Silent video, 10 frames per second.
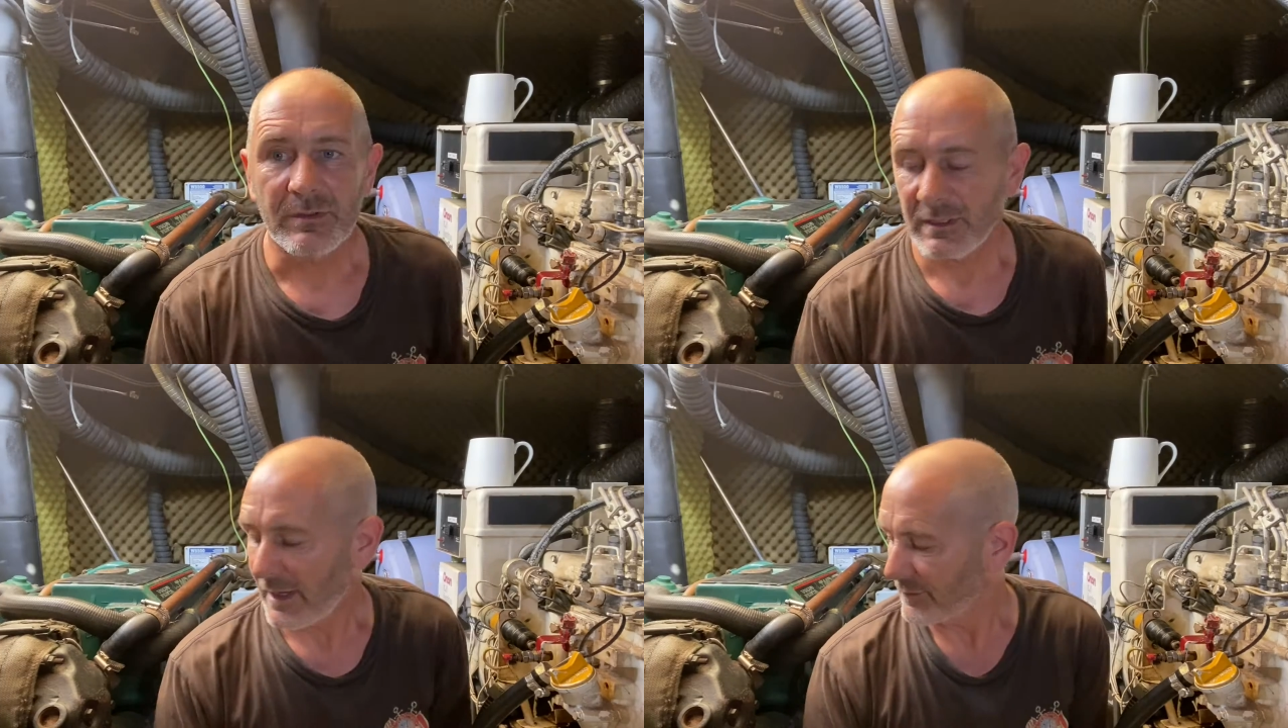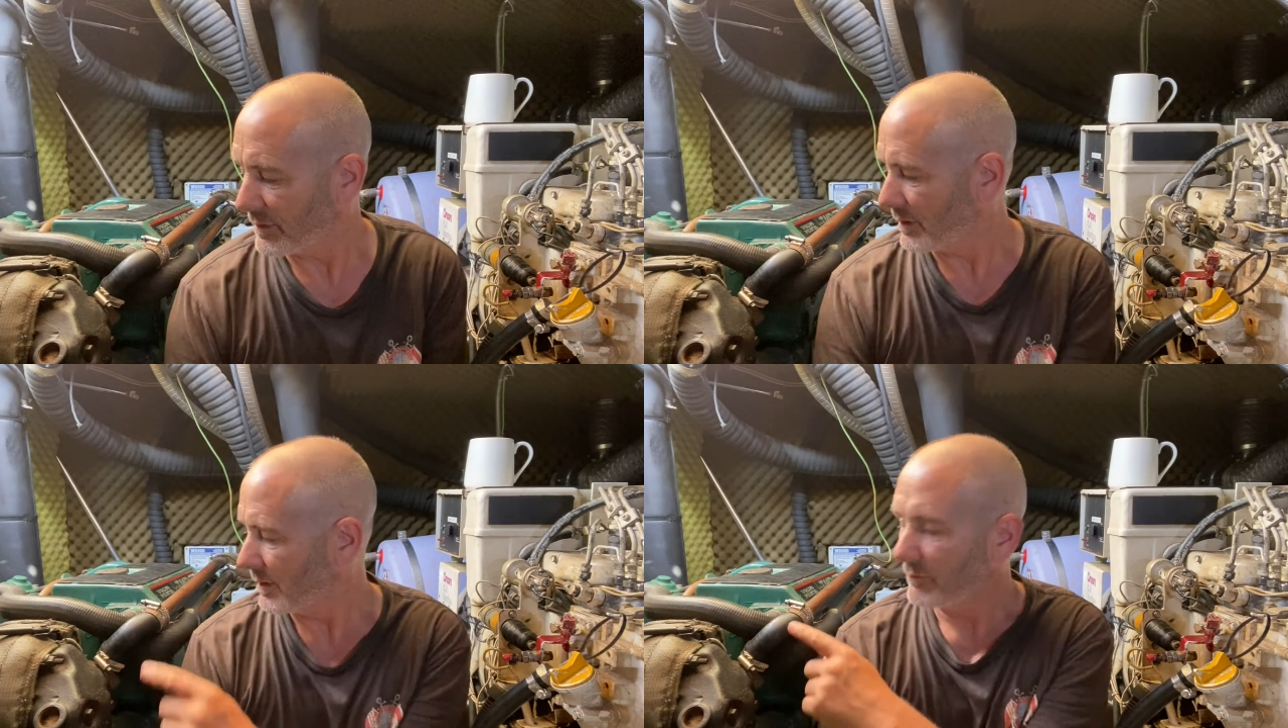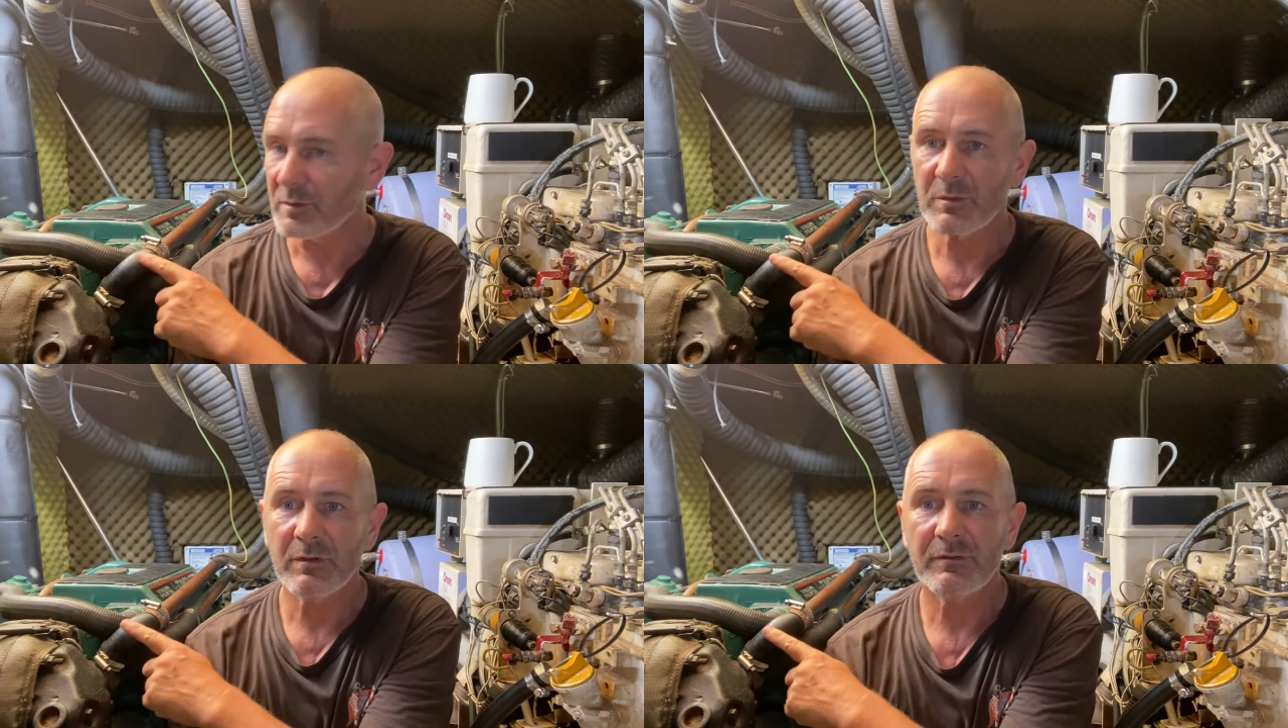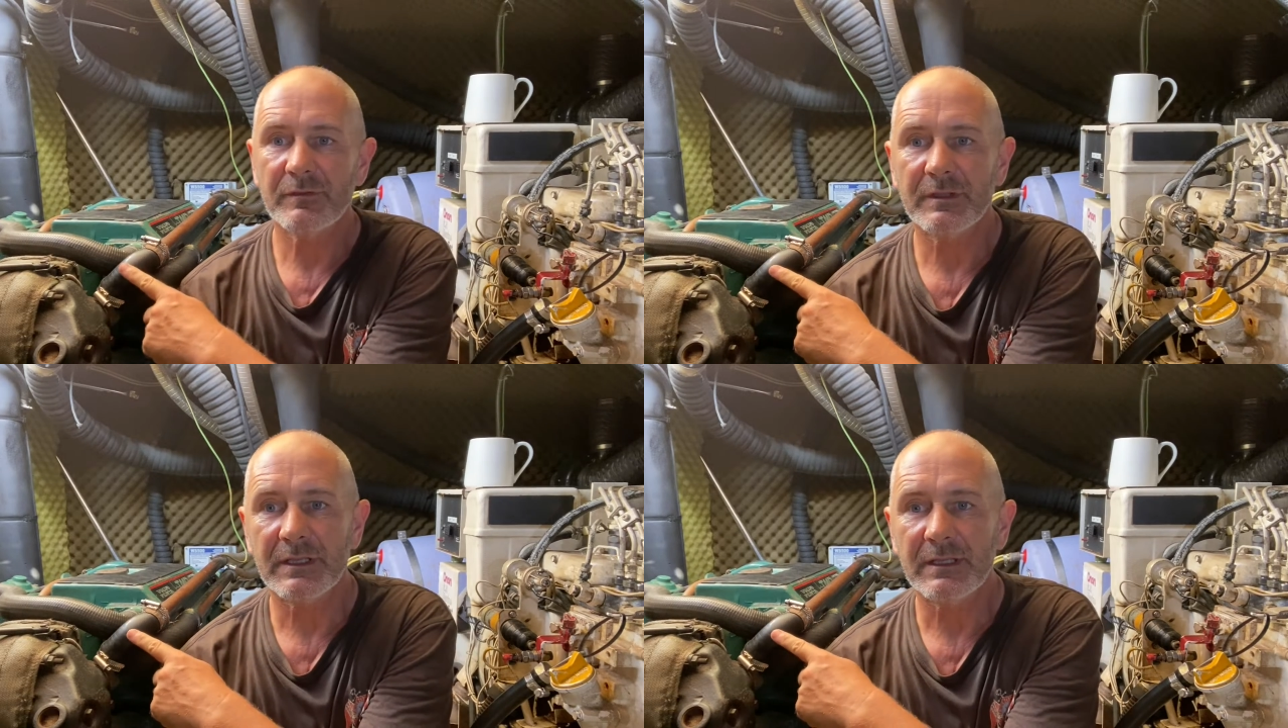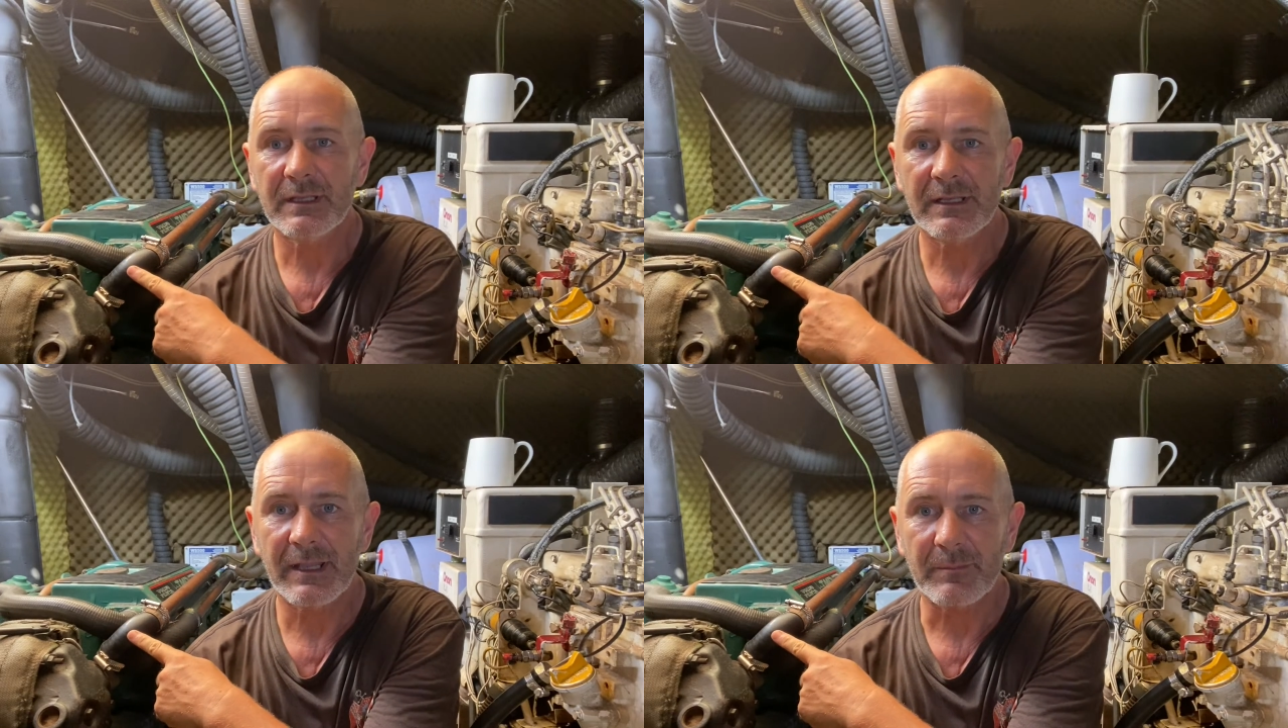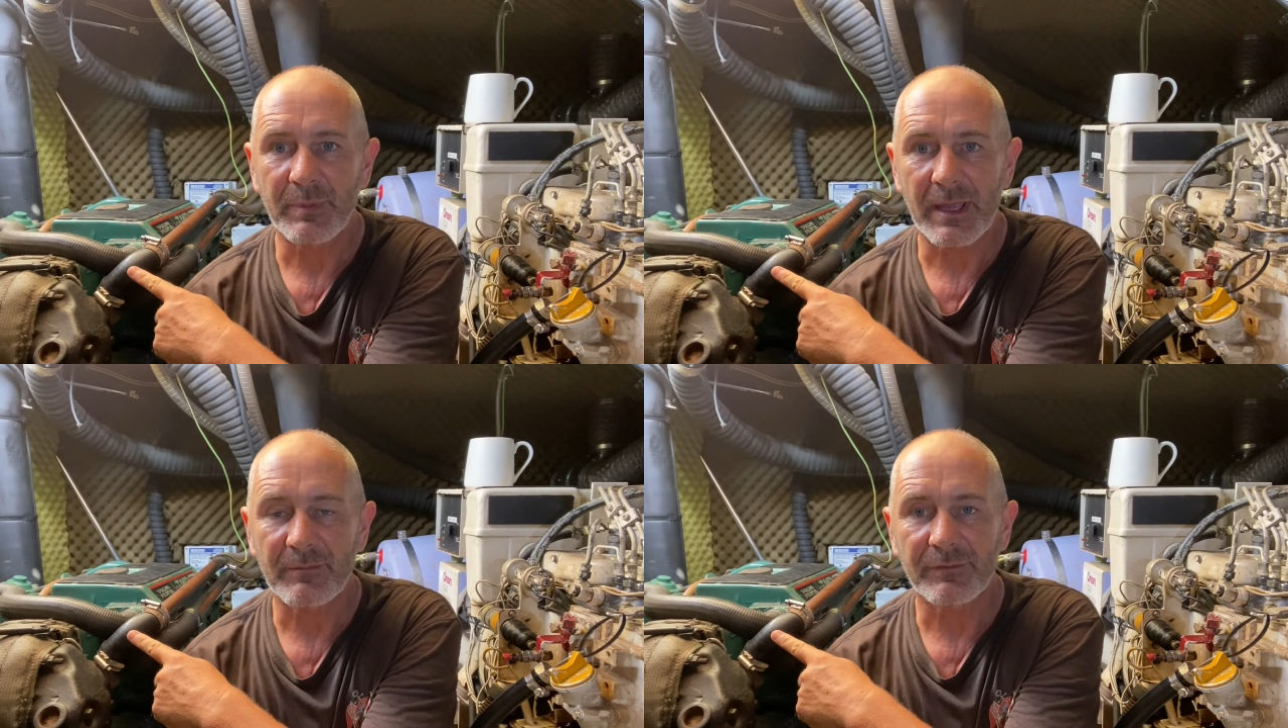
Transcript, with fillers: you have to remove the inlet pipe